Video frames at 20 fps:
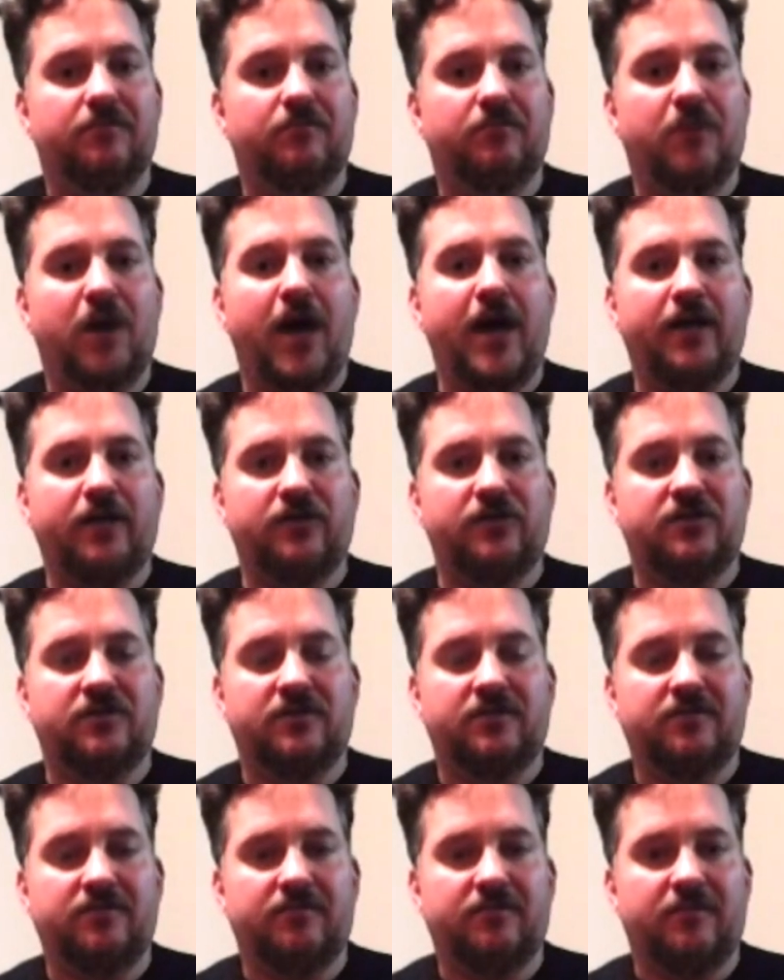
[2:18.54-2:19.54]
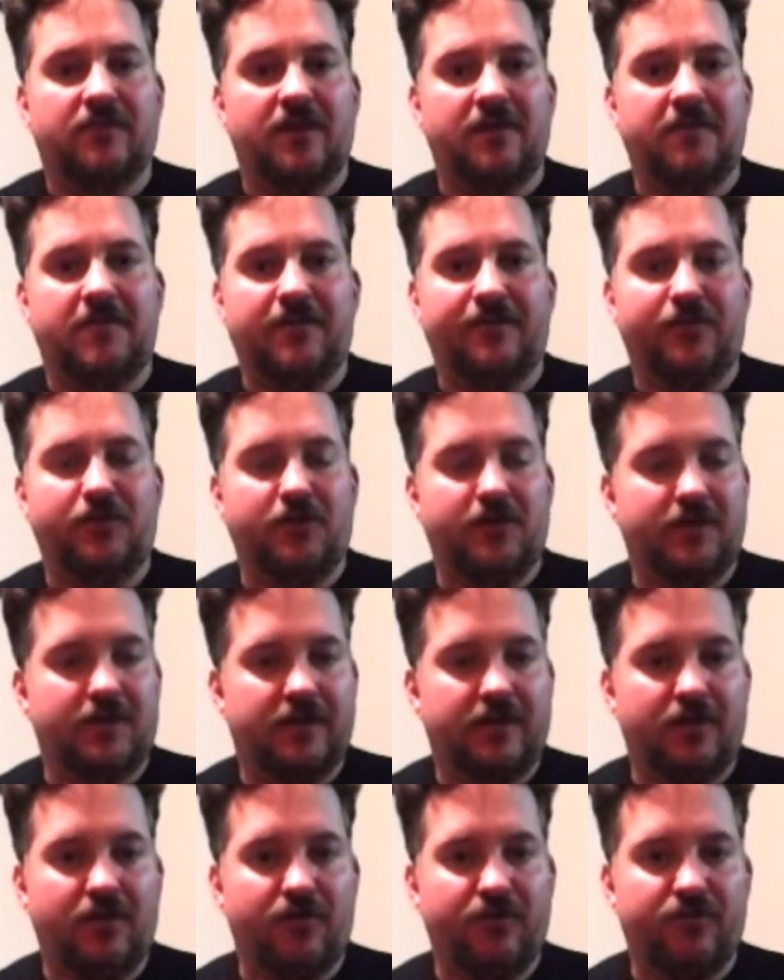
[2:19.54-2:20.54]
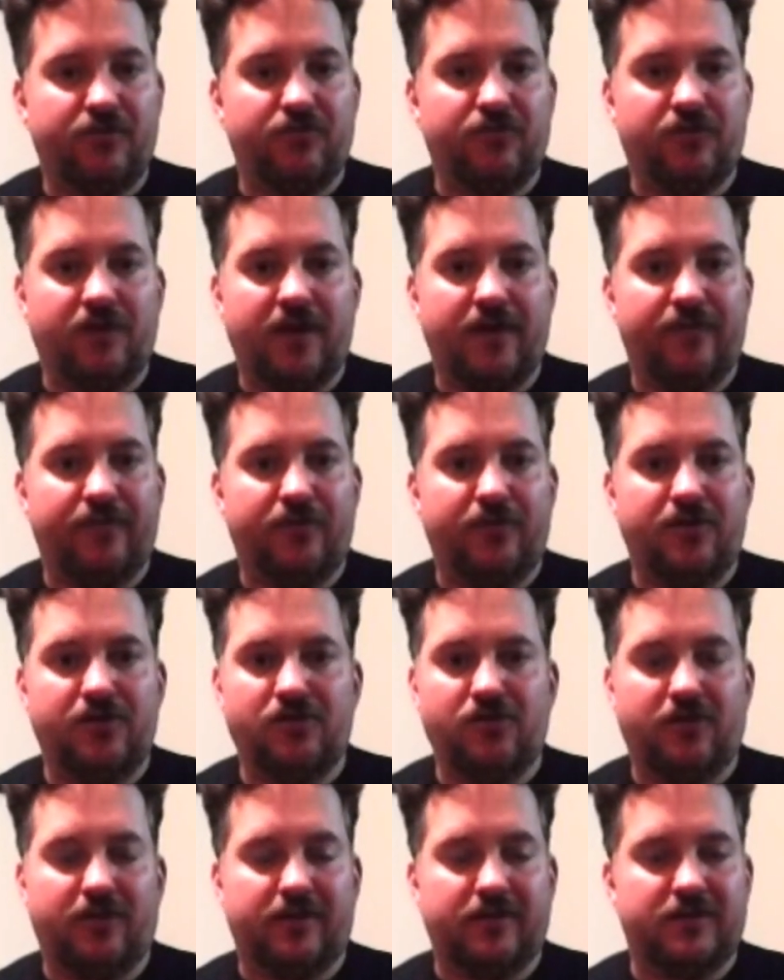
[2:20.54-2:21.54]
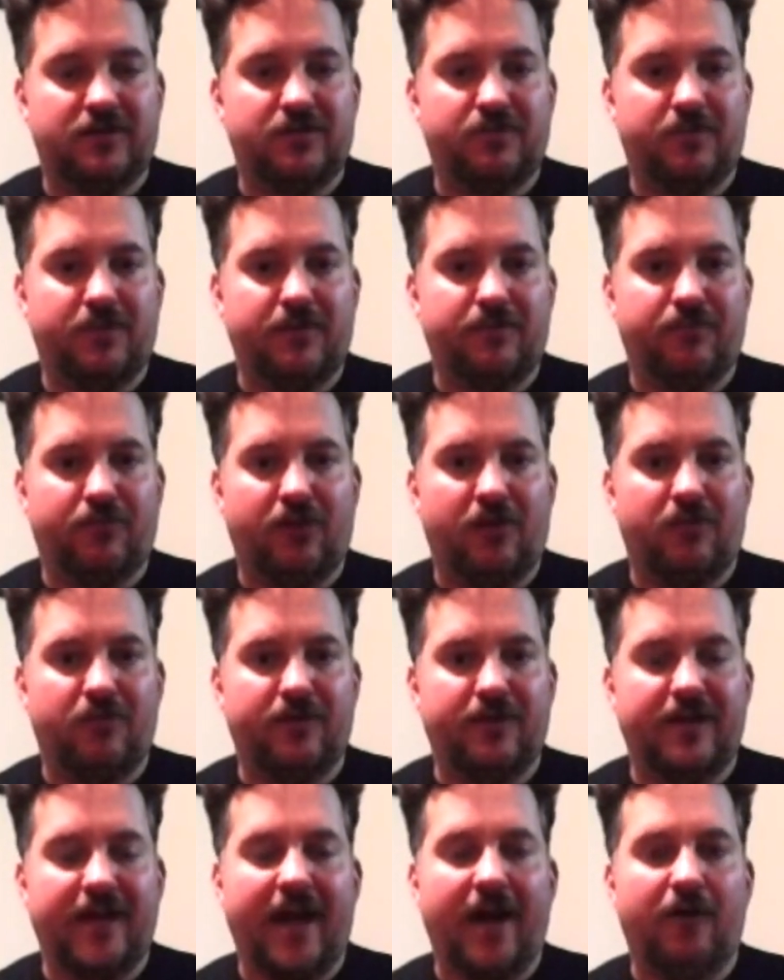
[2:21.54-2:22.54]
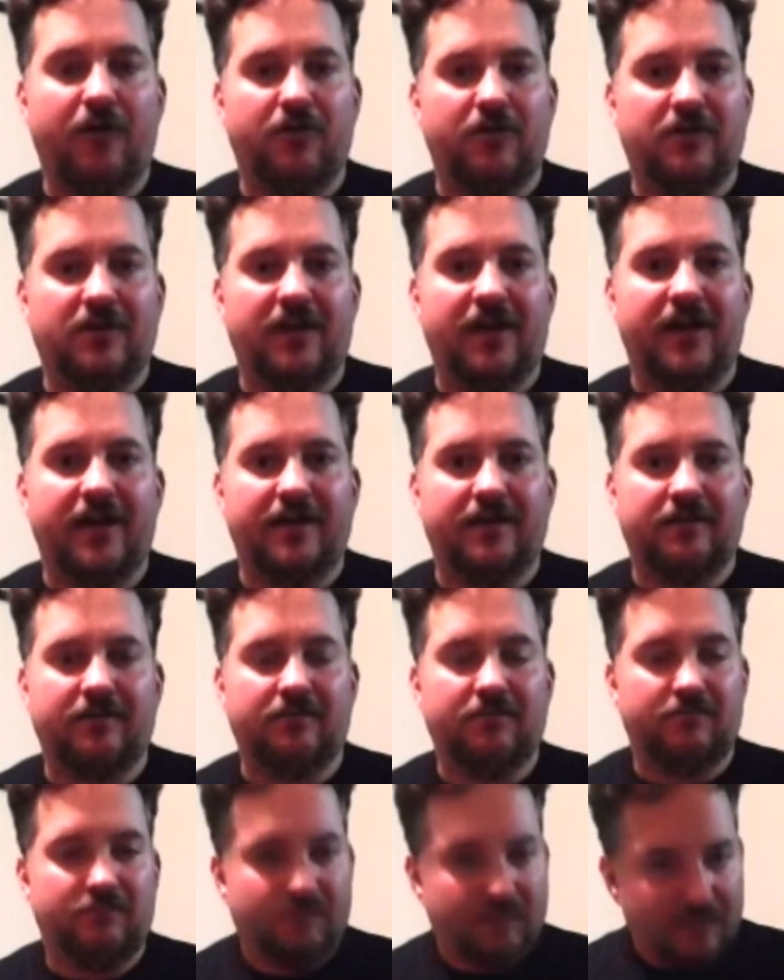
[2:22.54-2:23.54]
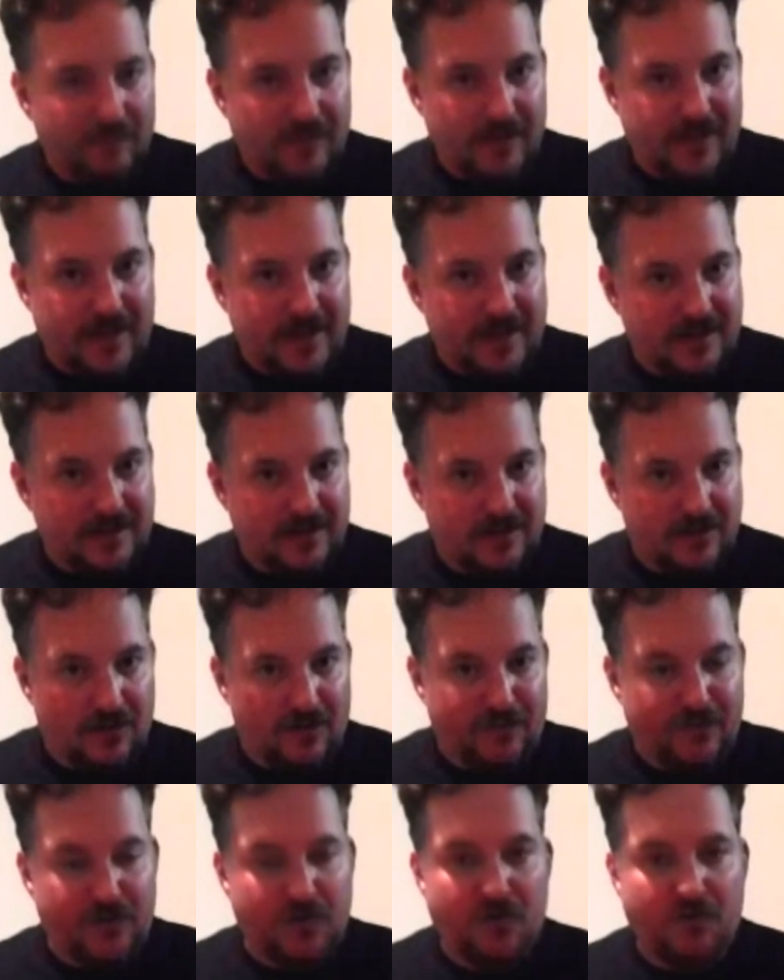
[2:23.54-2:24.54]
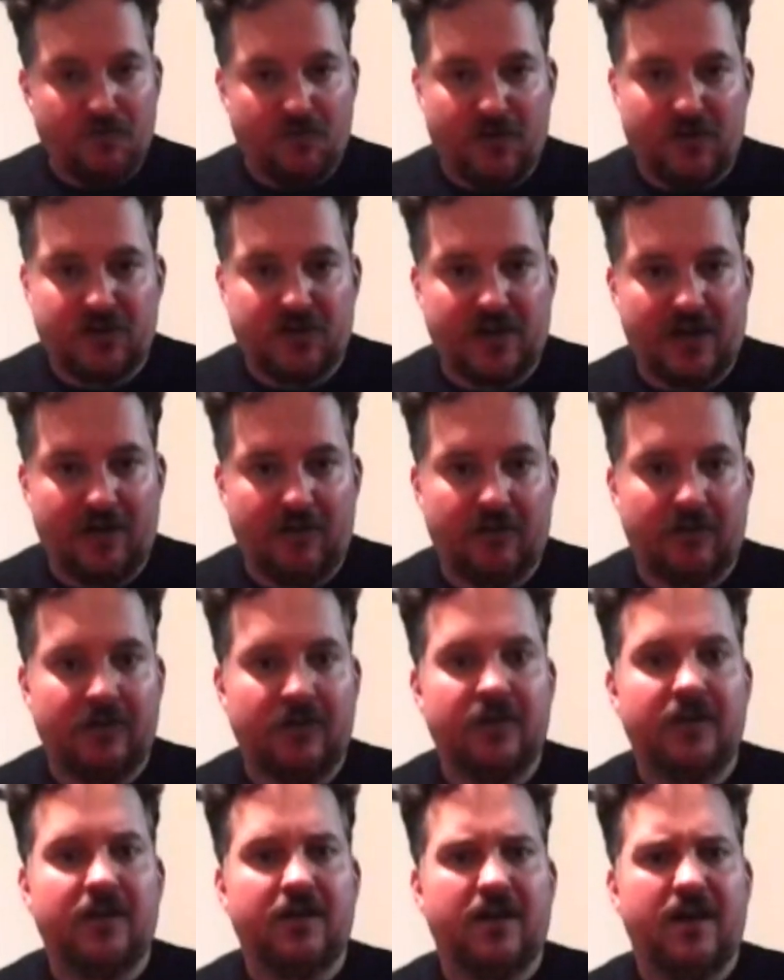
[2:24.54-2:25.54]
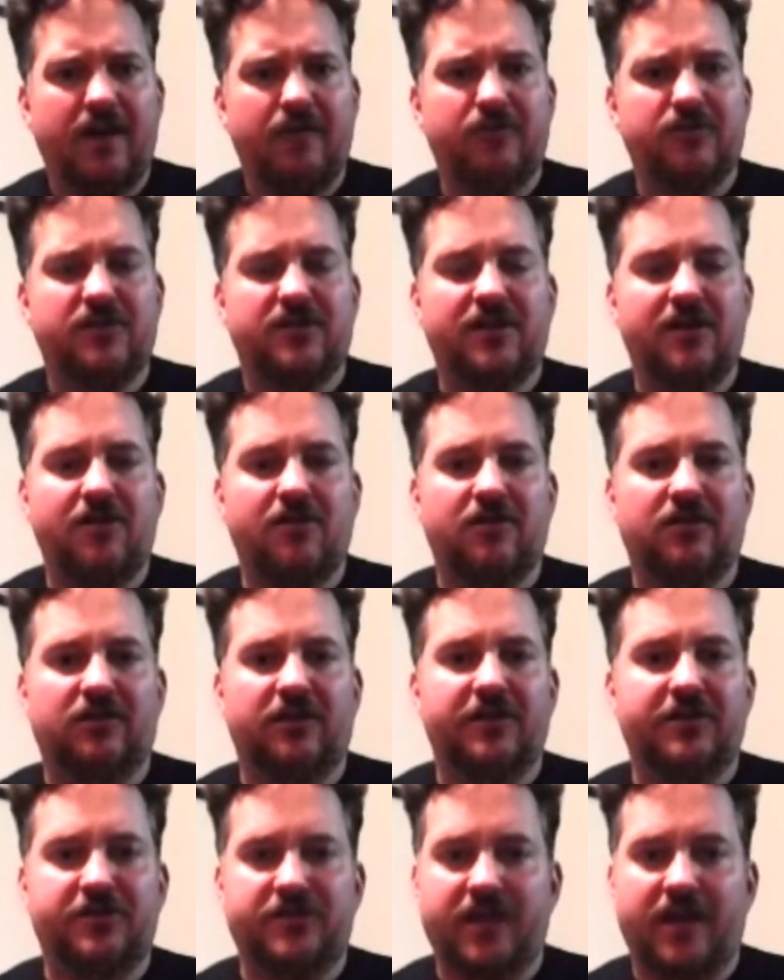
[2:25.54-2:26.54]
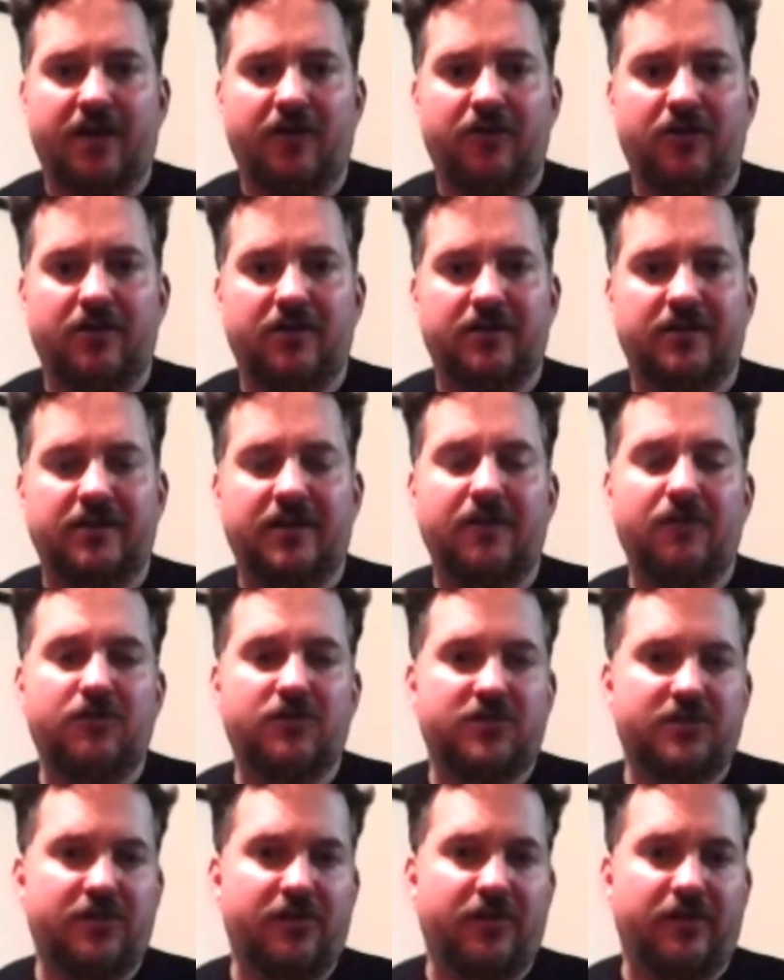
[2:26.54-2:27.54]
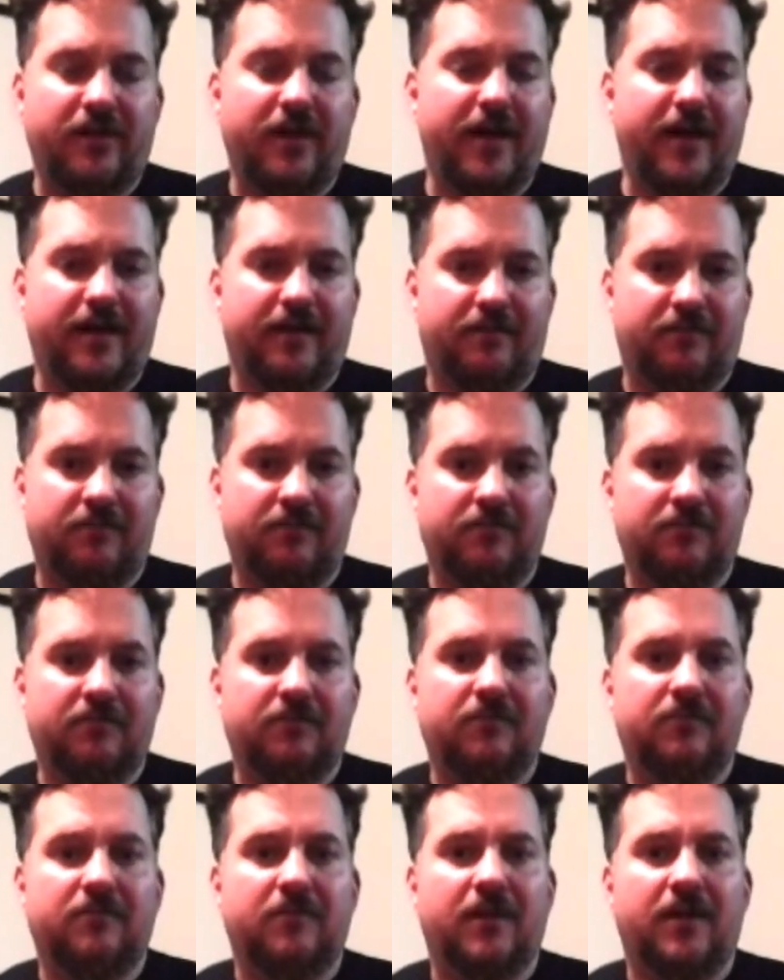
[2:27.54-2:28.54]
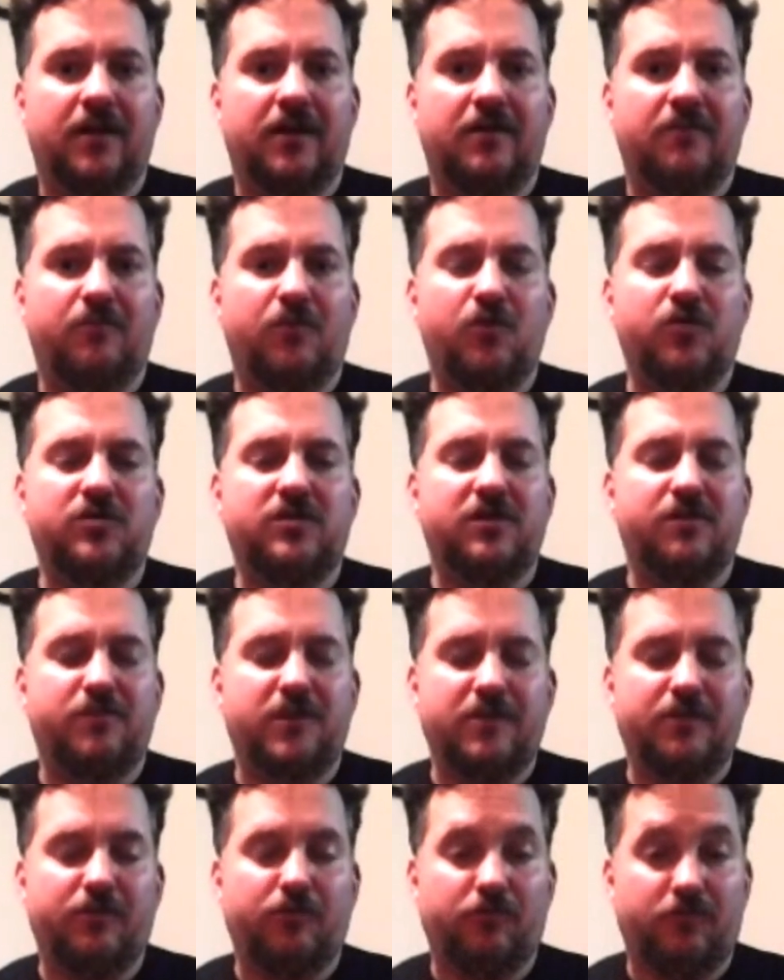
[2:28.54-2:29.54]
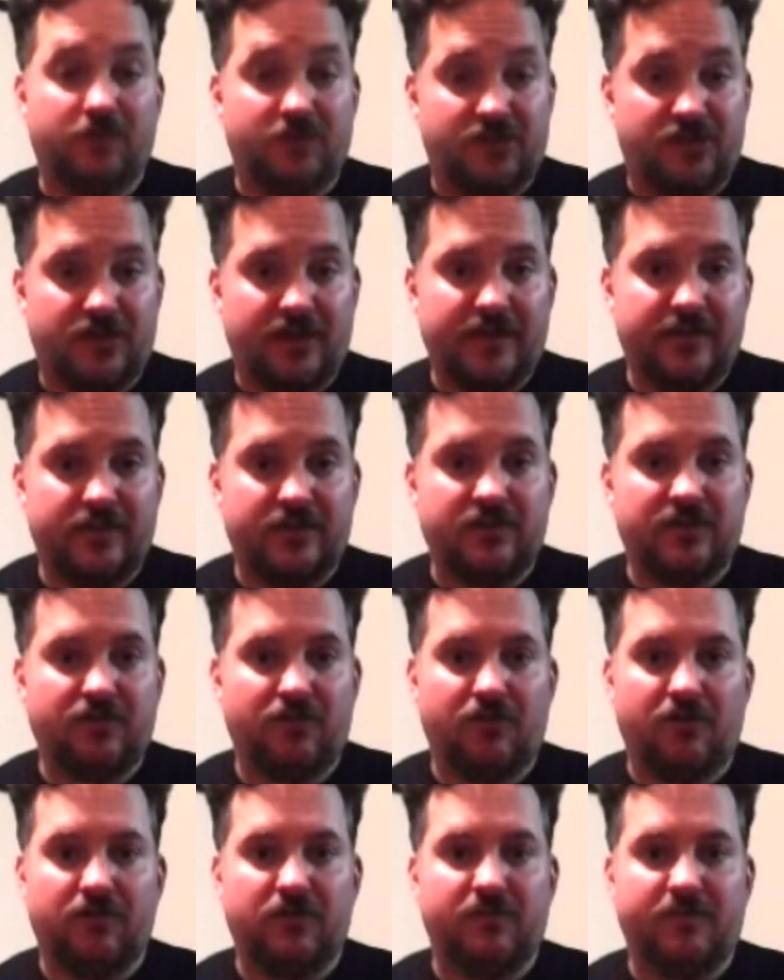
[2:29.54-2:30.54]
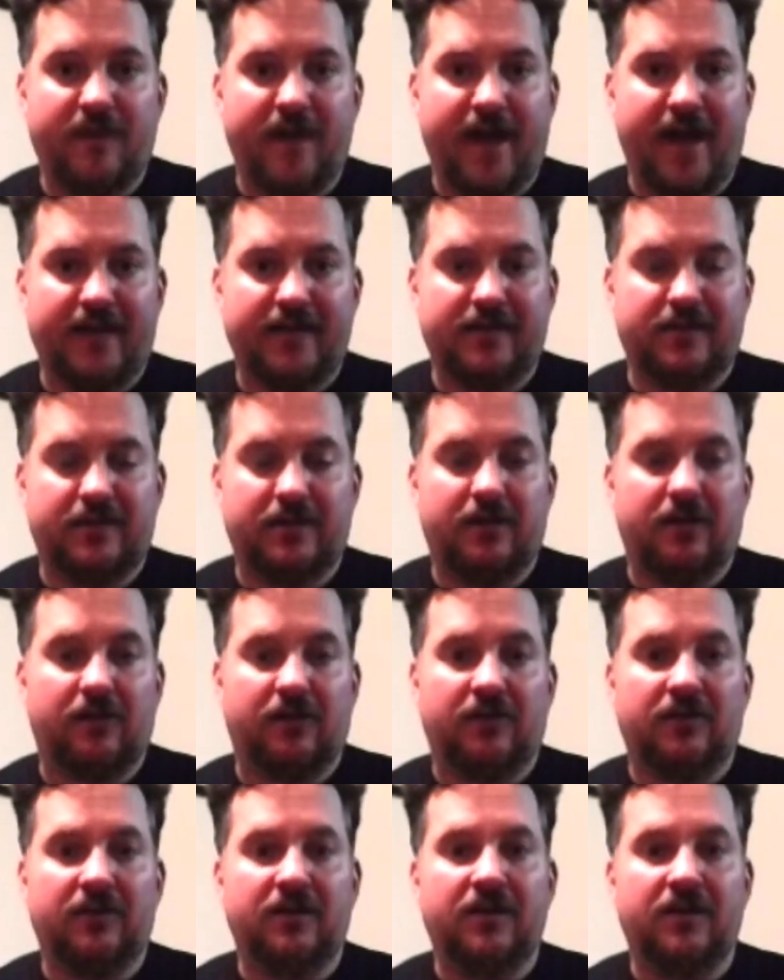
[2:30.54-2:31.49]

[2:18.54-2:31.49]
miles. I mean, if you're going to go through drive-thru, you're looking to spend probably an hour in line. And that's, if you go rush hour. I was there at lunch hour, and there was still a line. Most of the people were inside the store. It was packed in there.